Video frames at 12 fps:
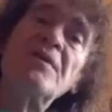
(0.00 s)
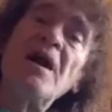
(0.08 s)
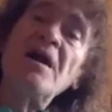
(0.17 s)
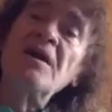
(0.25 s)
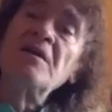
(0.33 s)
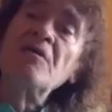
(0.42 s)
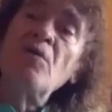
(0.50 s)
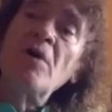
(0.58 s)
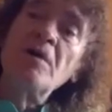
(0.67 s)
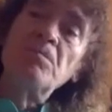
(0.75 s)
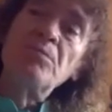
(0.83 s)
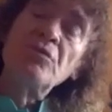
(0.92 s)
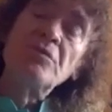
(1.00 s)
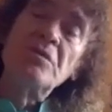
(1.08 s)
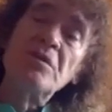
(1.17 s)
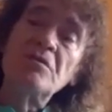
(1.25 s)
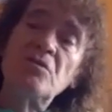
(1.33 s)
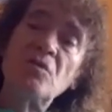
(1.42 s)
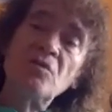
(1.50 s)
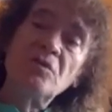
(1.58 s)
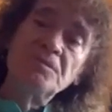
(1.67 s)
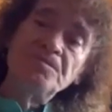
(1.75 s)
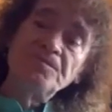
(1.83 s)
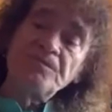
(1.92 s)
dying were put
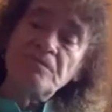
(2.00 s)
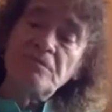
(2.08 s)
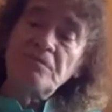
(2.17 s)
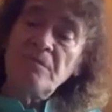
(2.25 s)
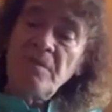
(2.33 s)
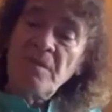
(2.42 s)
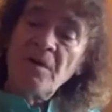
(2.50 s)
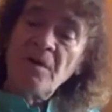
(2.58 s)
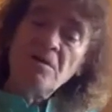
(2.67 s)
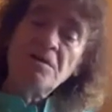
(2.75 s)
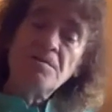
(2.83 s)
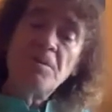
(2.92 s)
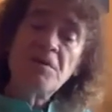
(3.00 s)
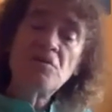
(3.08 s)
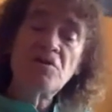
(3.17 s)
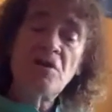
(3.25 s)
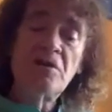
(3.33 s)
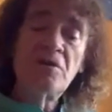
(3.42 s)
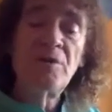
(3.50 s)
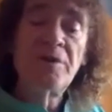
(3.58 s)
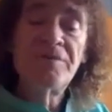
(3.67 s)
into a special